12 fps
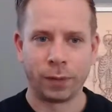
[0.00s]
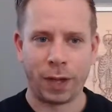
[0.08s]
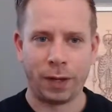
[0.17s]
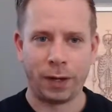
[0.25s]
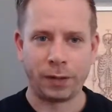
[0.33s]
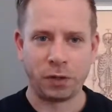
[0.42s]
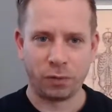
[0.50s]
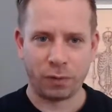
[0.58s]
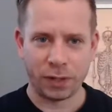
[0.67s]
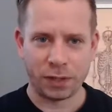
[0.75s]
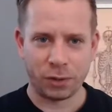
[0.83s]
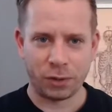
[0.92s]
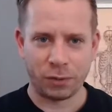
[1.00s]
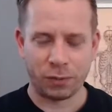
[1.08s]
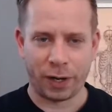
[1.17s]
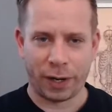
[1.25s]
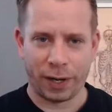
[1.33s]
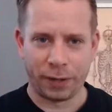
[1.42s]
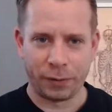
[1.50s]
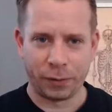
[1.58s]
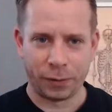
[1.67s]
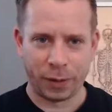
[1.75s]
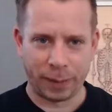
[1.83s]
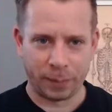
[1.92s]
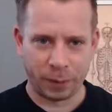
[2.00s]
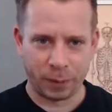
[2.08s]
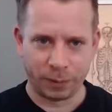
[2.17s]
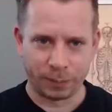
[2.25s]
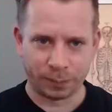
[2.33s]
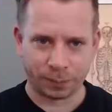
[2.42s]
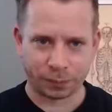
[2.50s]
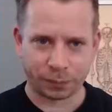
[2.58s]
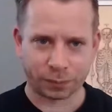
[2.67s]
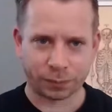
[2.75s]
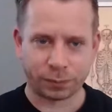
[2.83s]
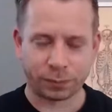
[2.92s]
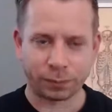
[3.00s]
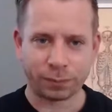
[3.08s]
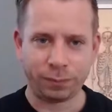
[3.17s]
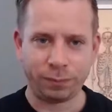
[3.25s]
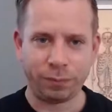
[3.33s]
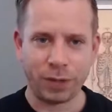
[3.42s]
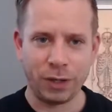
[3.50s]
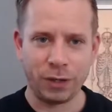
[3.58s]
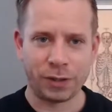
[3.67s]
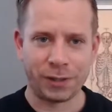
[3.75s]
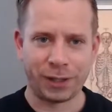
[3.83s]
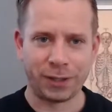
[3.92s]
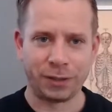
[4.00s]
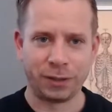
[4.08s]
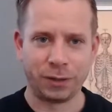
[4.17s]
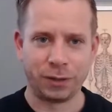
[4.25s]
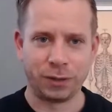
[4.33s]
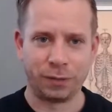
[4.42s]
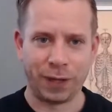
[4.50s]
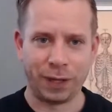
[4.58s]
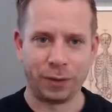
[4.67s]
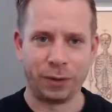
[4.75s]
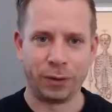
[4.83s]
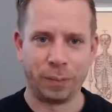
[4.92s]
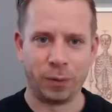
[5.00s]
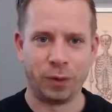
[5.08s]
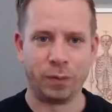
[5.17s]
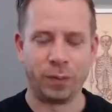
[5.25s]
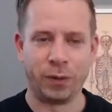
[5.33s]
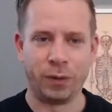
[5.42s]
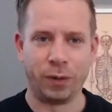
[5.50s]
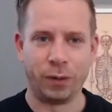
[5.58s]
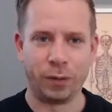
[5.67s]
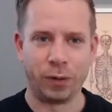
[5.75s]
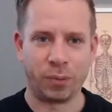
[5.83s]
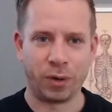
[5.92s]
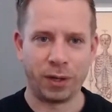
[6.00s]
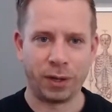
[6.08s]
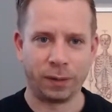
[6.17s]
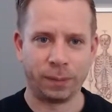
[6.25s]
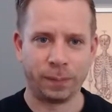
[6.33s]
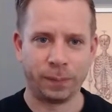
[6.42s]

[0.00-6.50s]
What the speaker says: And as you rest your right hand on your abdomen, you start to feel the movement of your breathing.